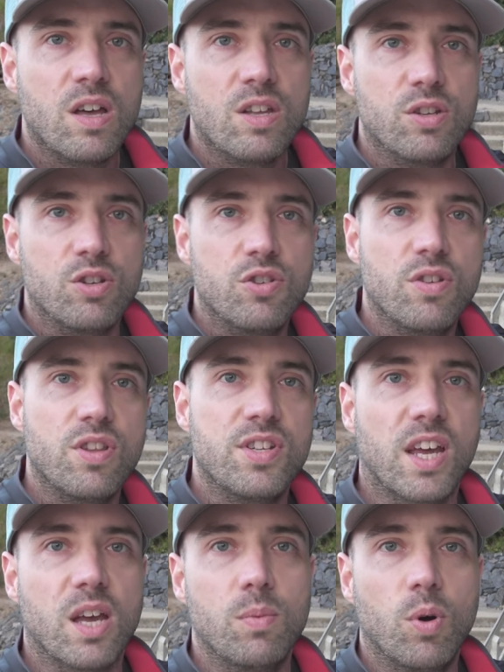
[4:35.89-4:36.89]
So during the
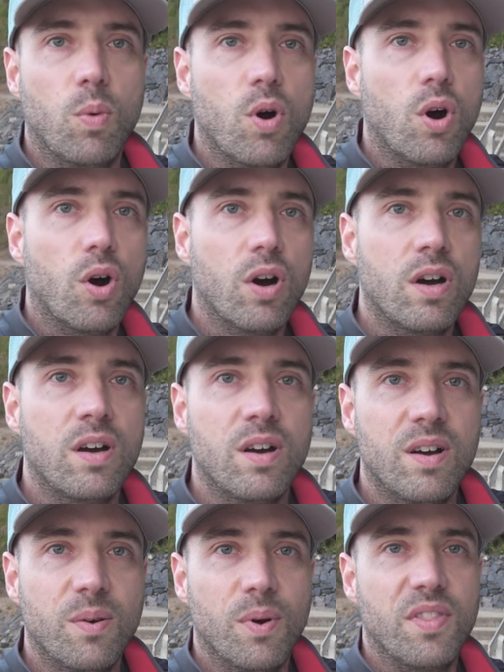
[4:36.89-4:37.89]
Second World War,
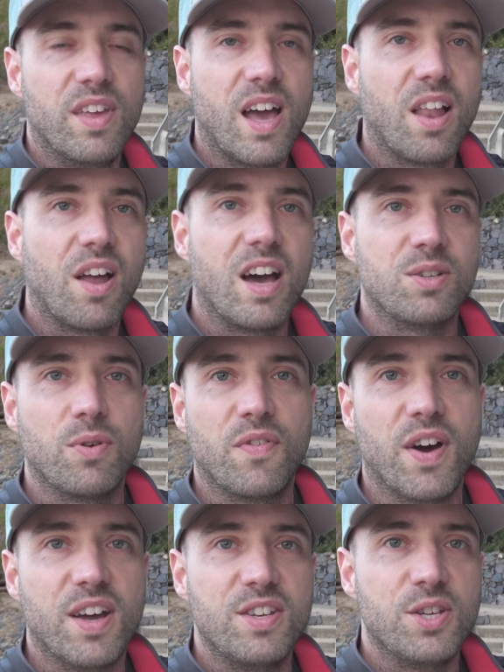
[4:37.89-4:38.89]
when the Allies were
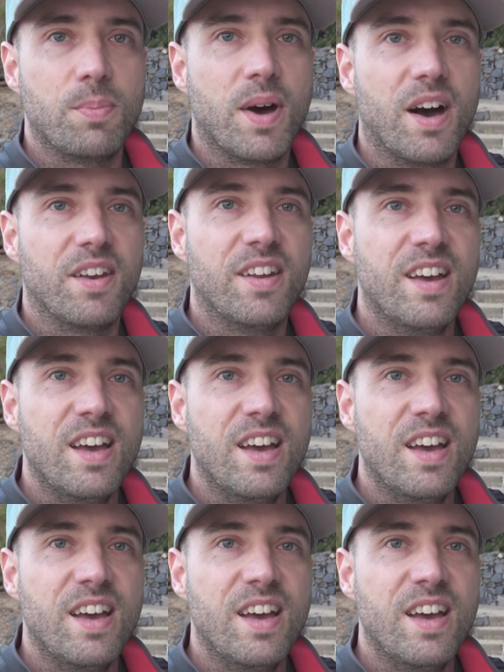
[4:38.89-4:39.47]
fighting Japan,